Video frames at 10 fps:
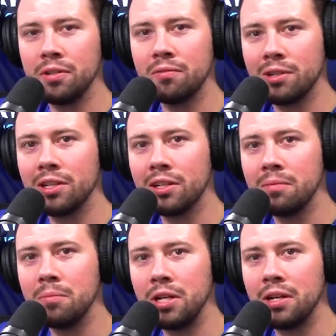and really good
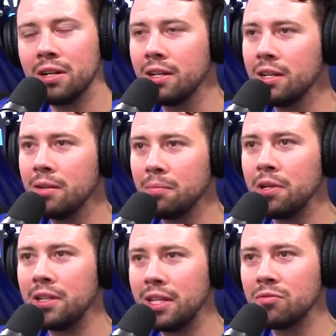beer.
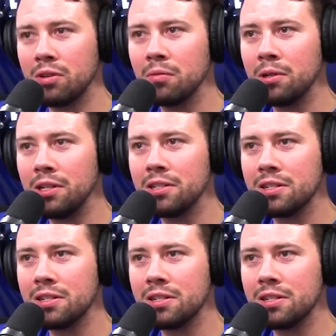But that's where it was.